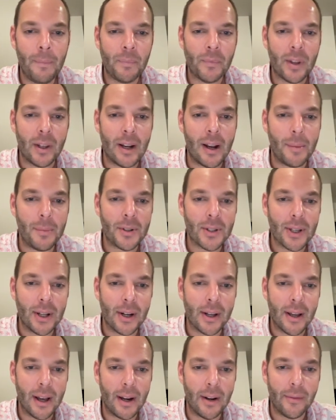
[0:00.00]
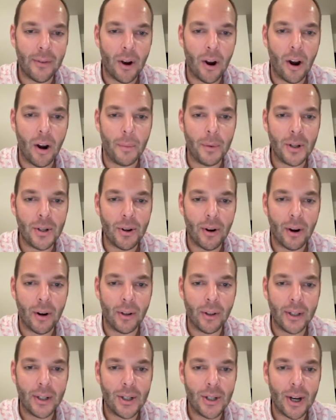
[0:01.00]
And I'm just going to kind of
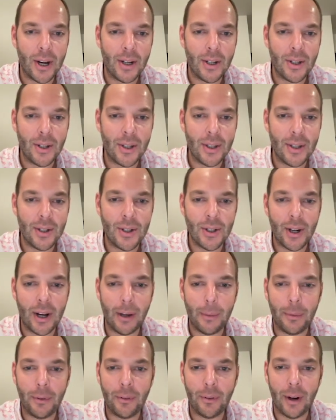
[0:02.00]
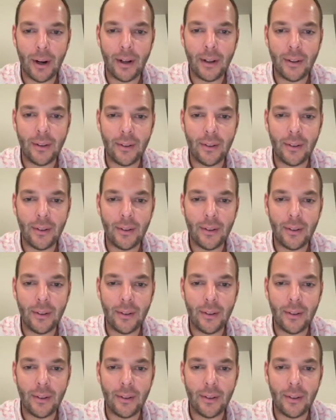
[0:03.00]
arbitrarily change these shapes, right?